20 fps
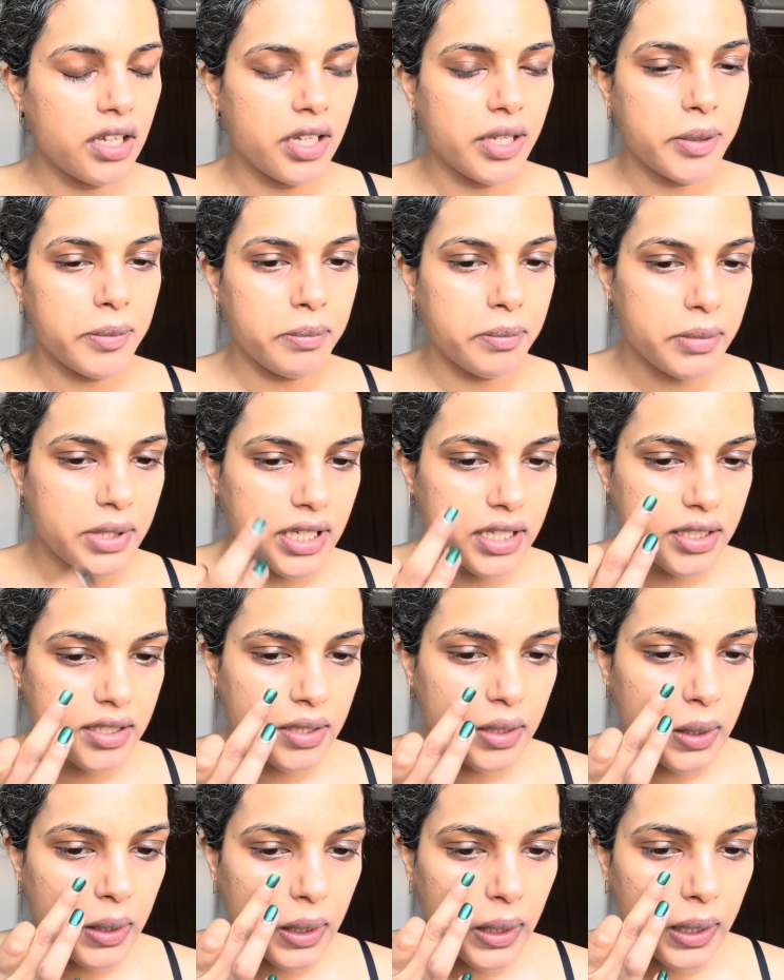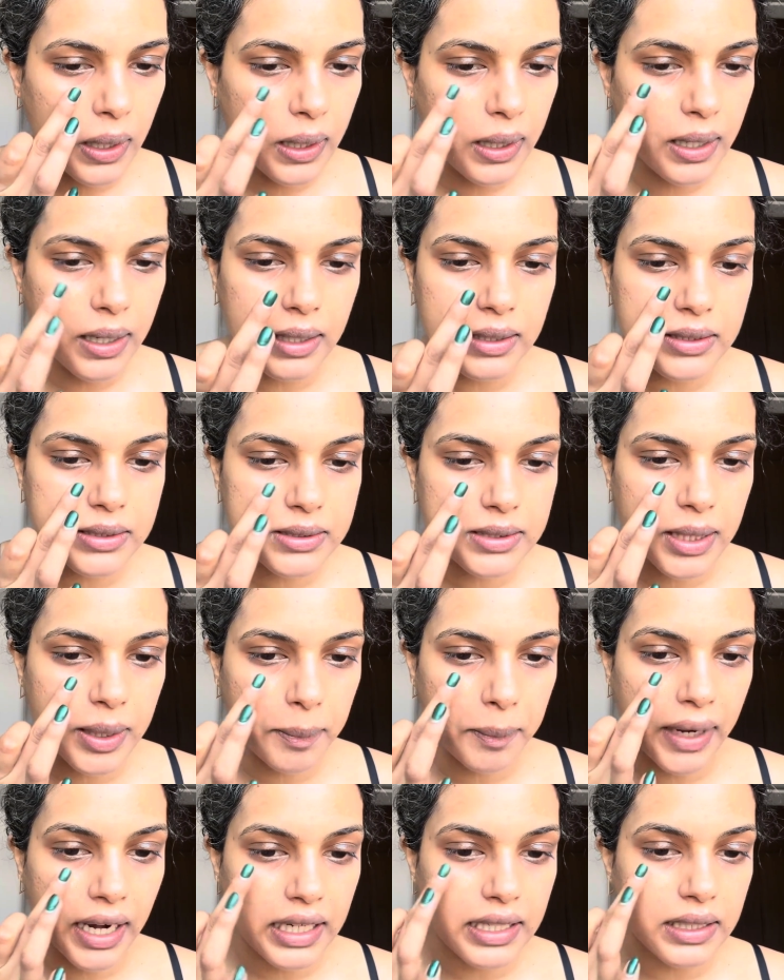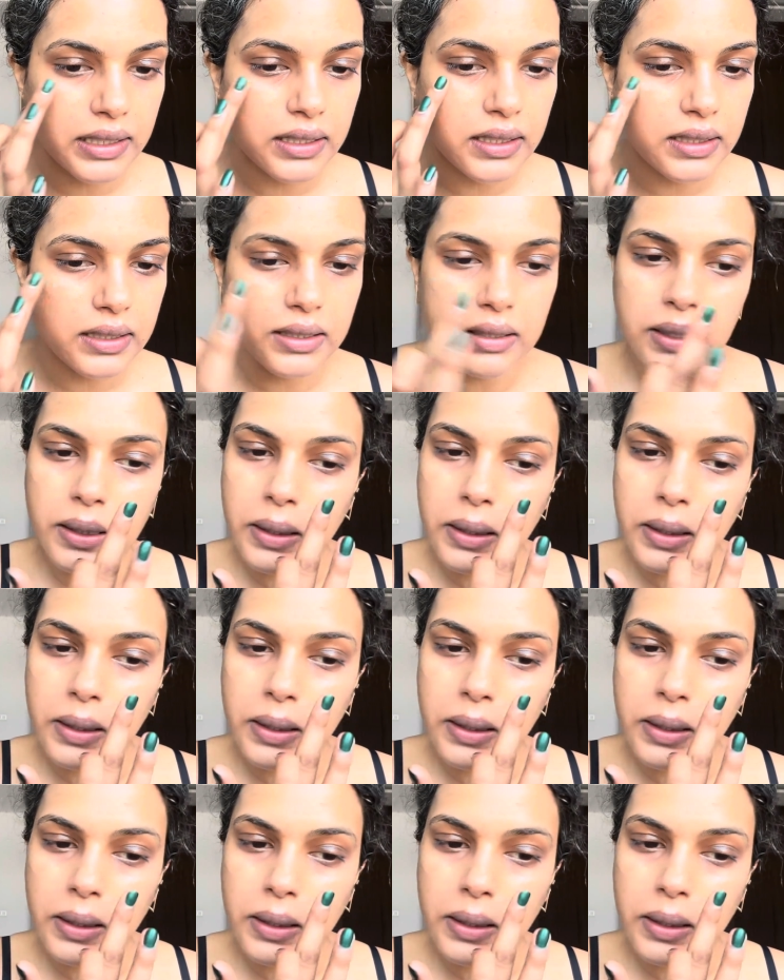but again I'll just try patting it.